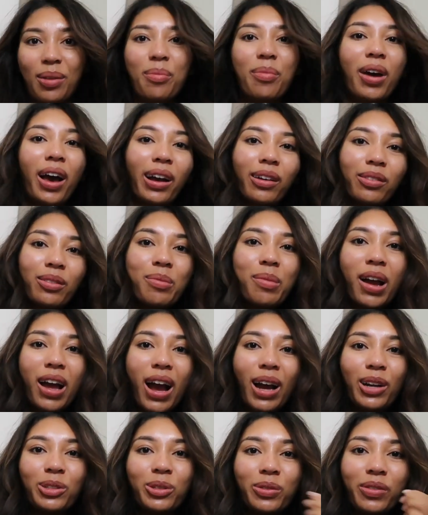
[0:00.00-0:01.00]
back from my
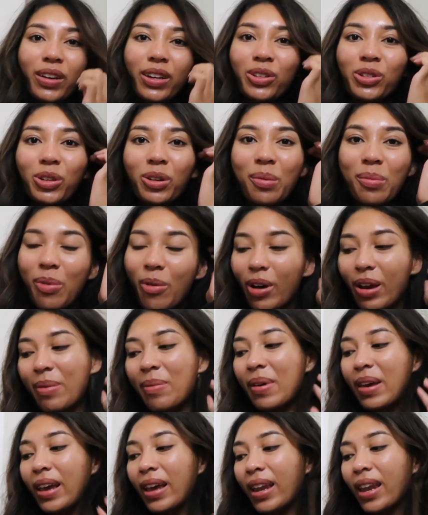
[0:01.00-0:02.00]
hydrofacial
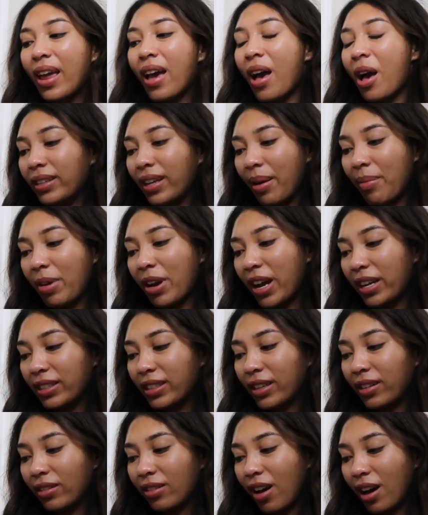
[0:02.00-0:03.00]
appointment. Sam and I
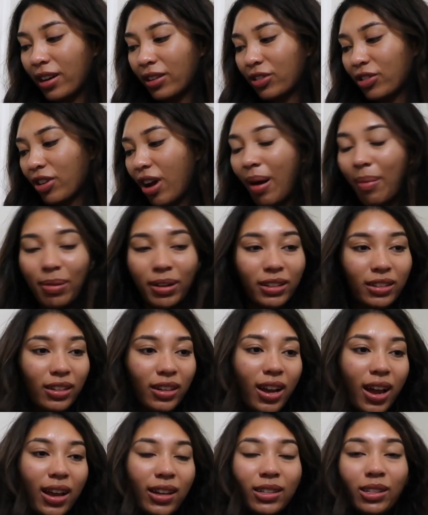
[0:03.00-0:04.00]
did a lot of shopping
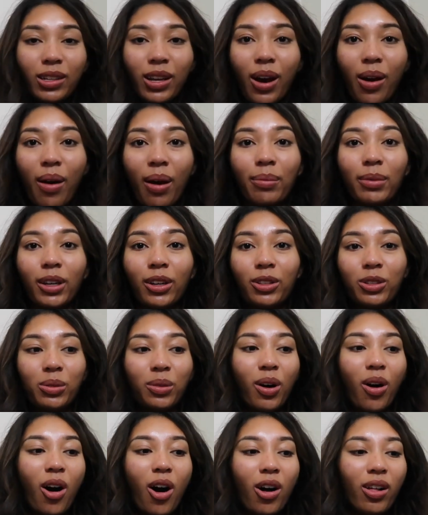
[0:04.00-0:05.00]
today, so I'm gonna
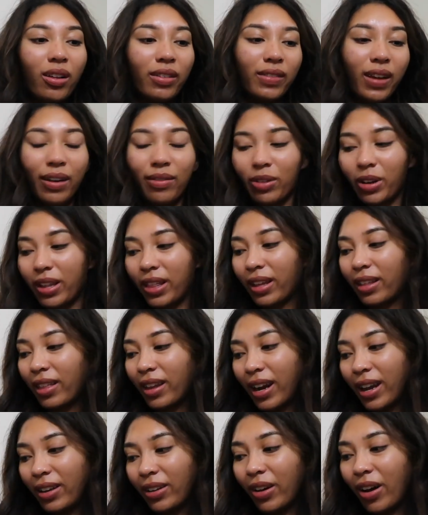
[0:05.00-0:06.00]
do a haul of everything
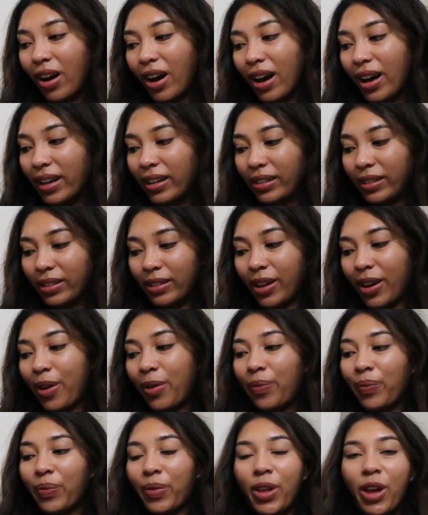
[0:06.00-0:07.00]
that I got.
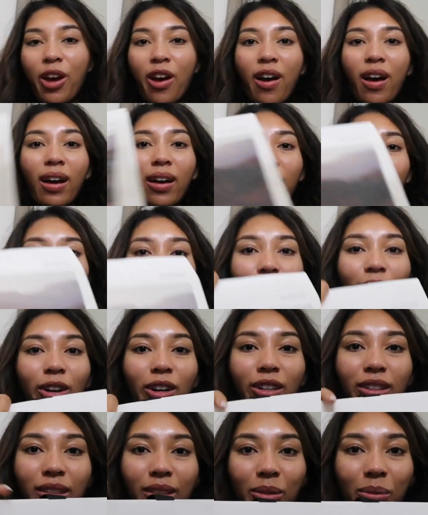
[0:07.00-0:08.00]
So
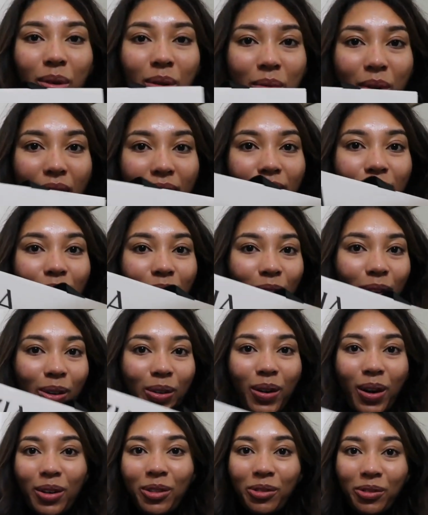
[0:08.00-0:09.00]
first we went to
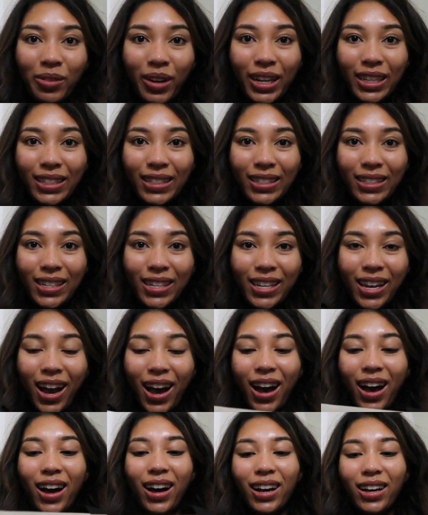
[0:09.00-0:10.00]

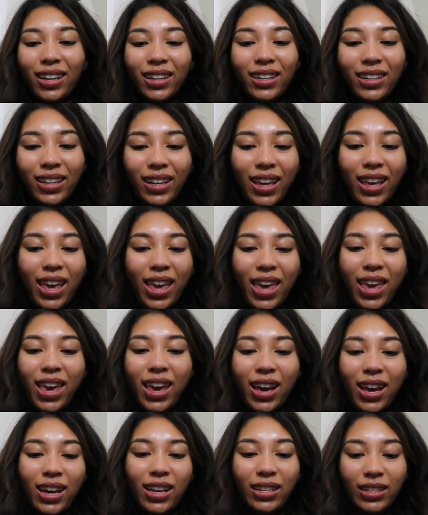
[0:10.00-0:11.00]
Aritzia
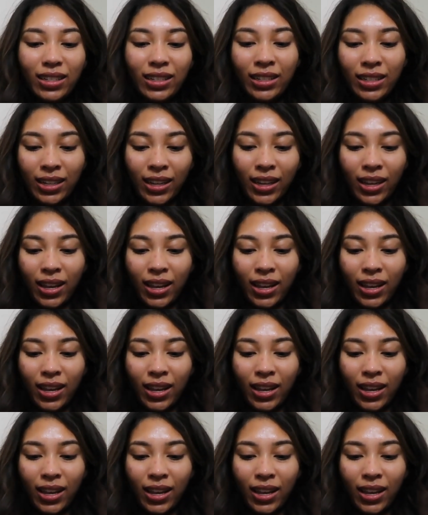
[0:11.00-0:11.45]
and